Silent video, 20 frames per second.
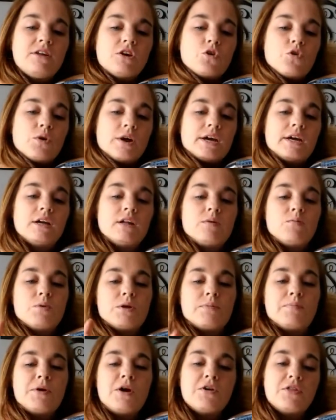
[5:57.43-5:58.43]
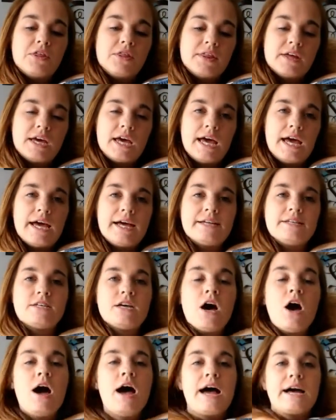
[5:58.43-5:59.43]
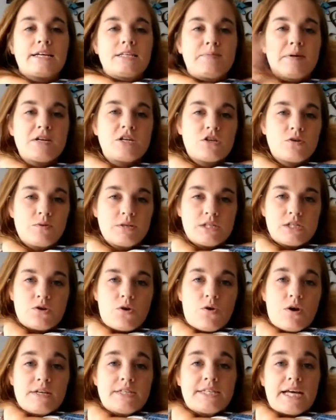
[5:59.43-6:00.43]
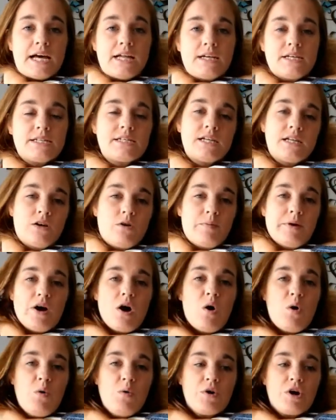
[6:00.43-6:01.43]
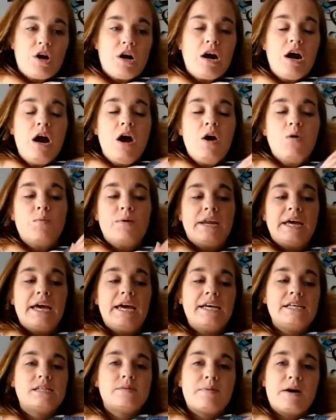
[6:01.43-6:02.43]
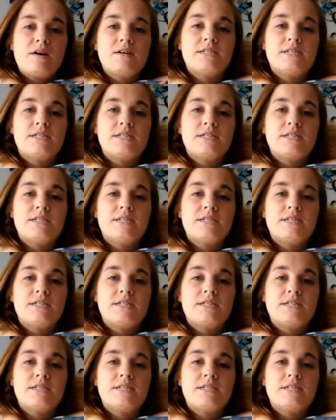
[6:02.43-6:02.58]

curriculum with both of the kids, especially when Selah's a little bit older, when he's about